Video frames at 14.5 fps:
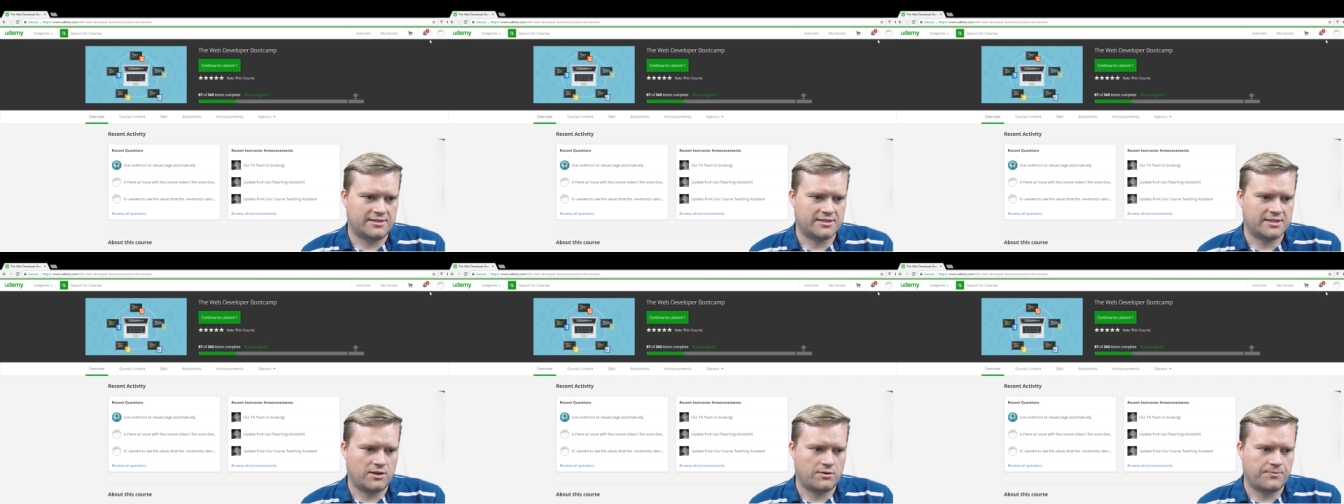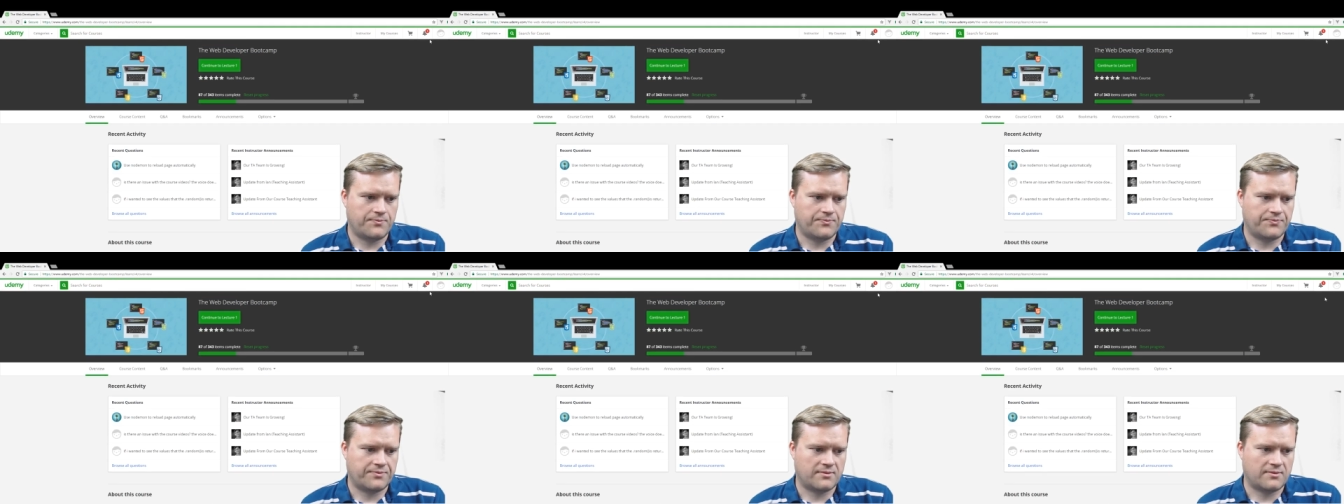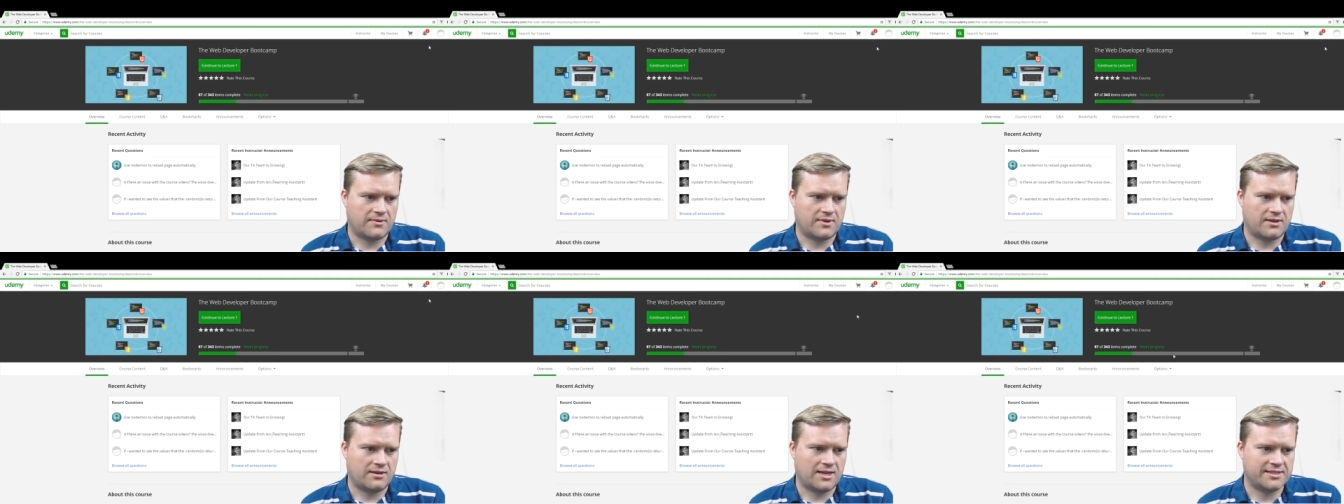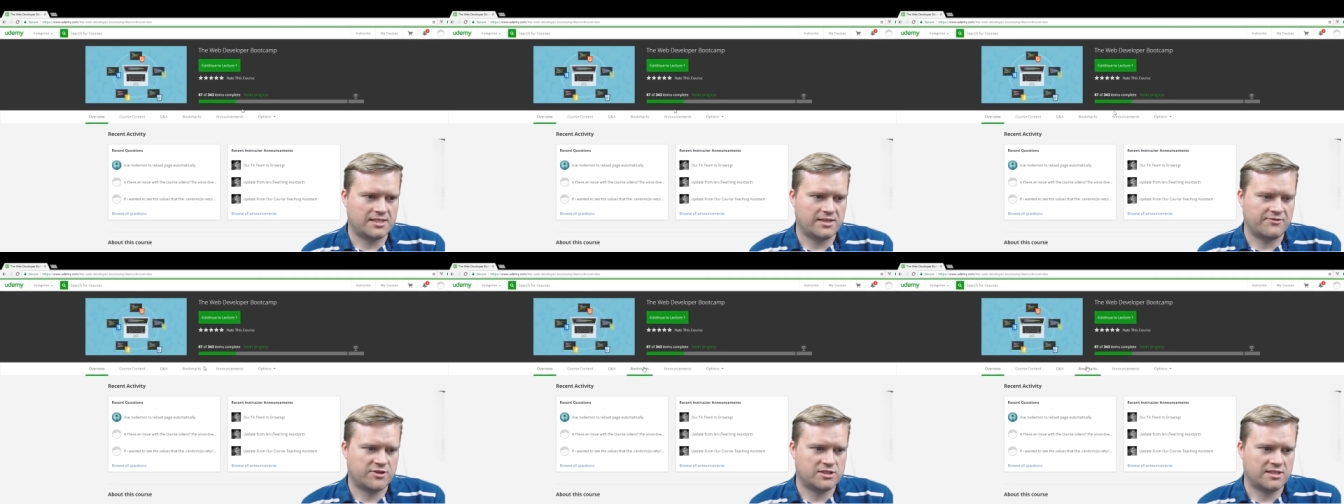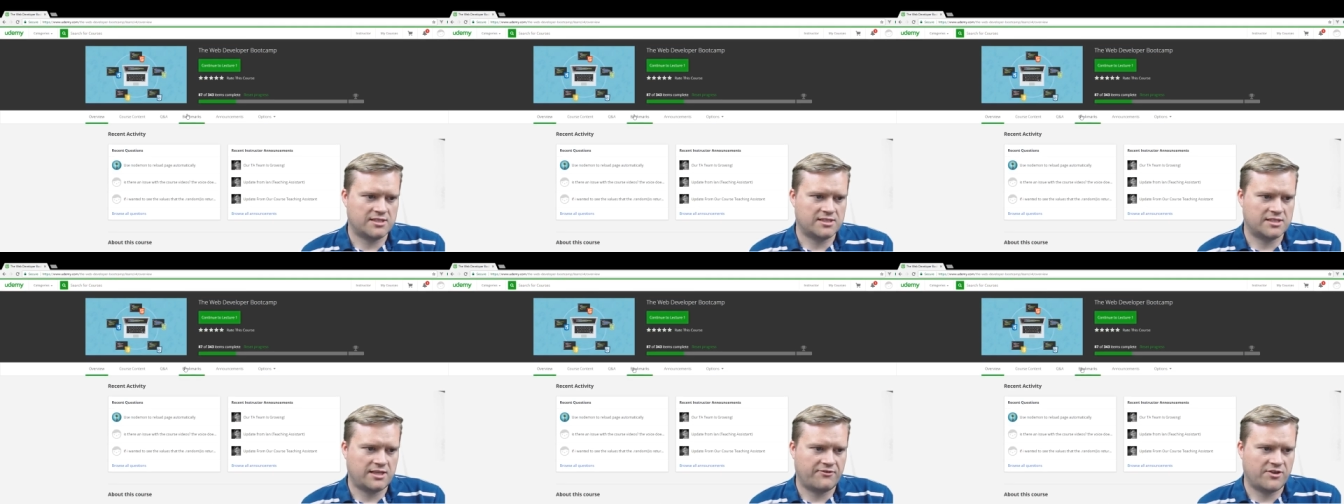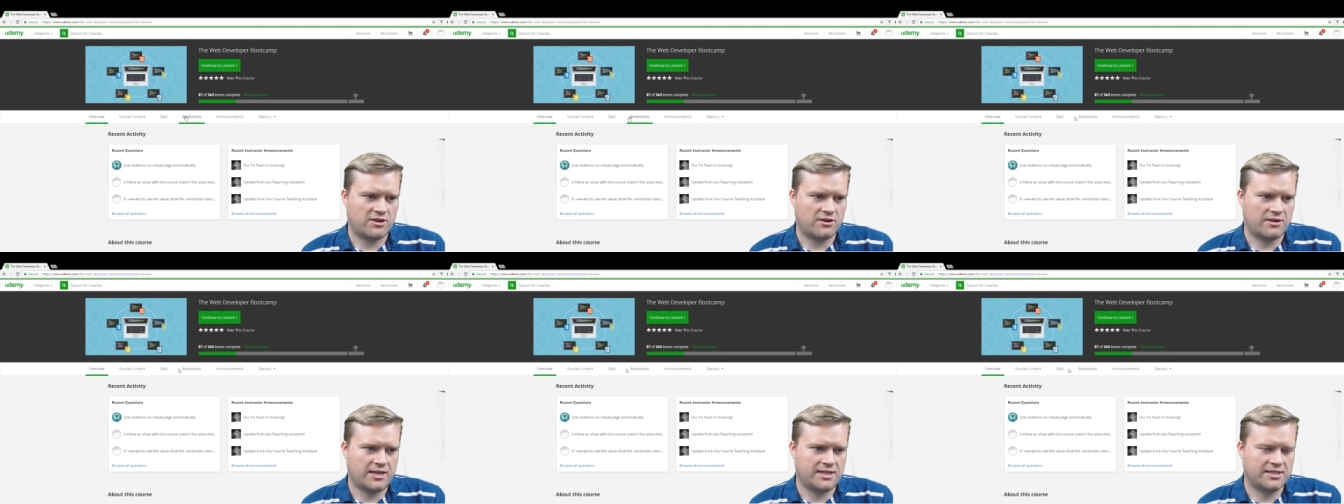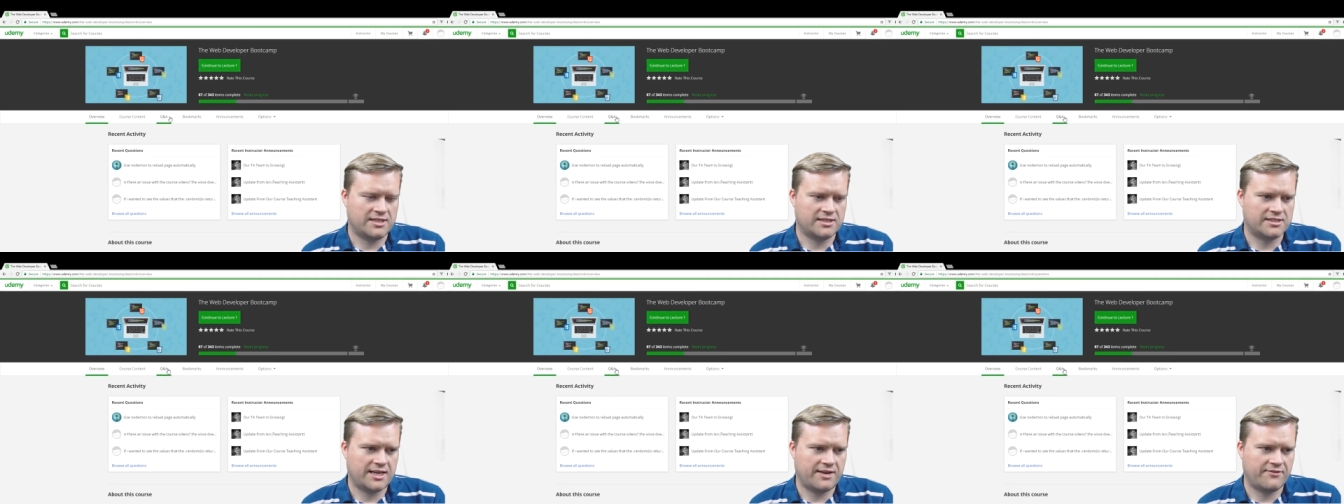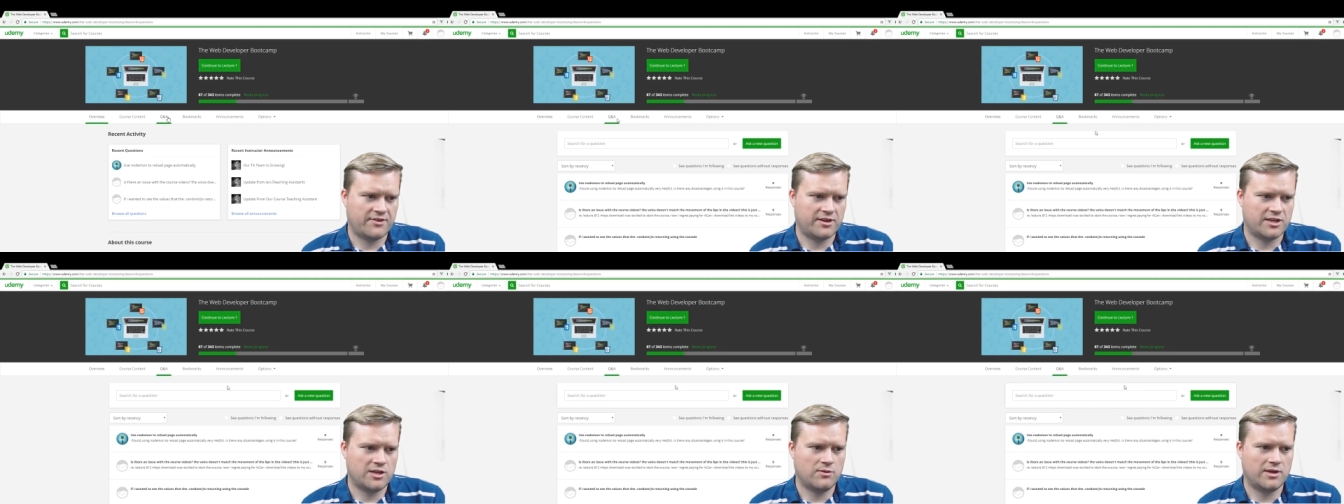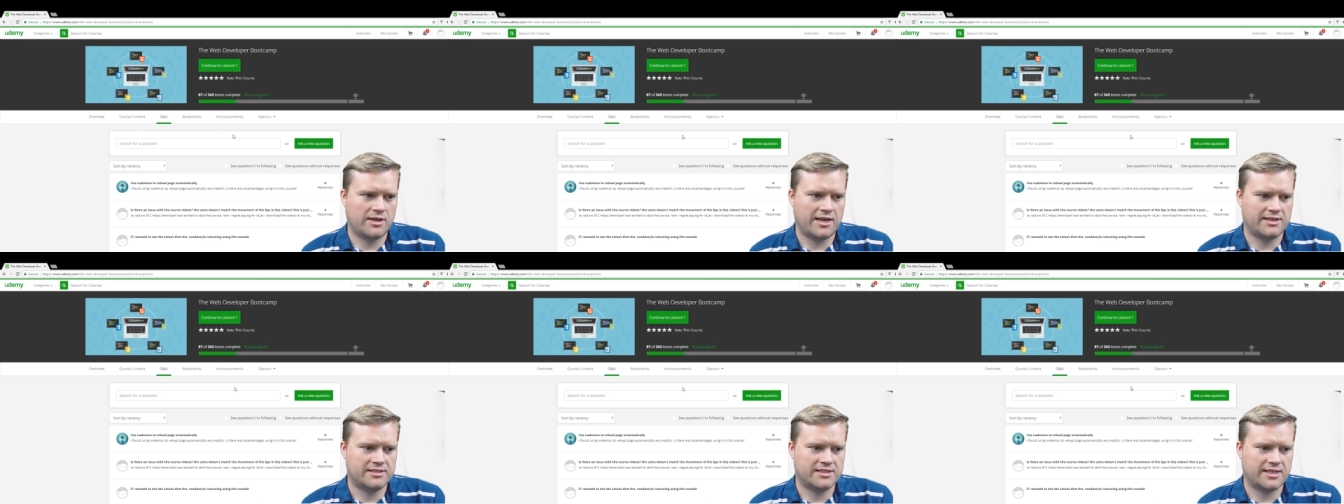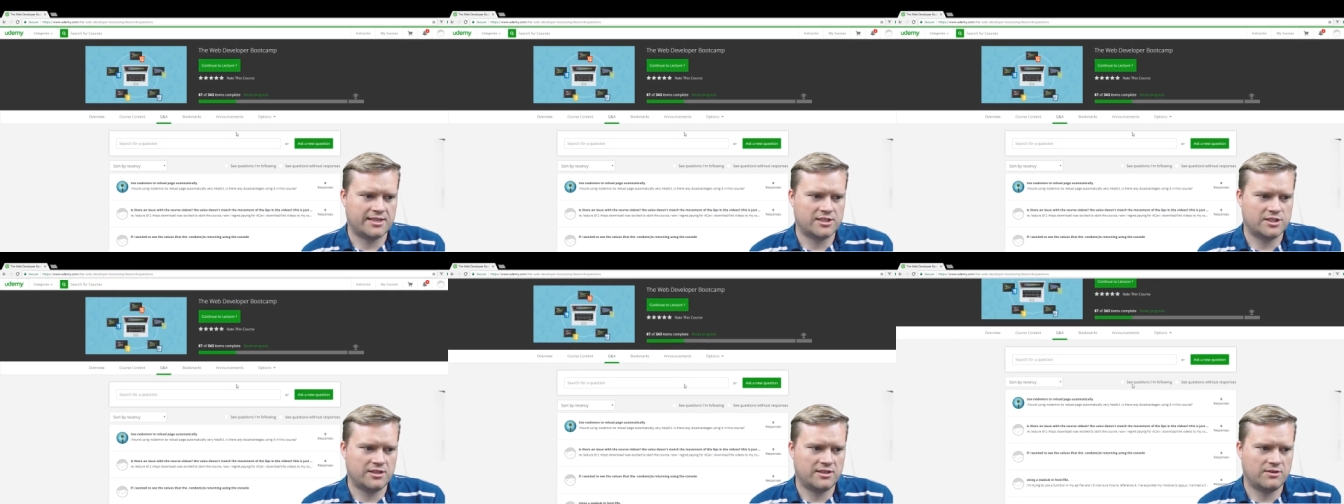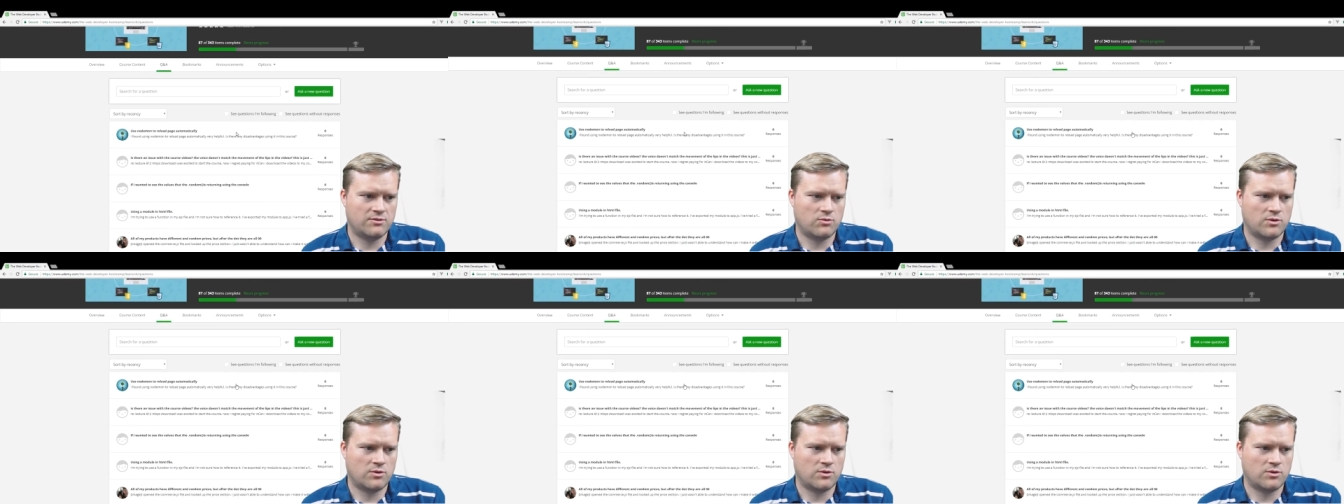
So lots of interesting stuff here. He does have a Q&A section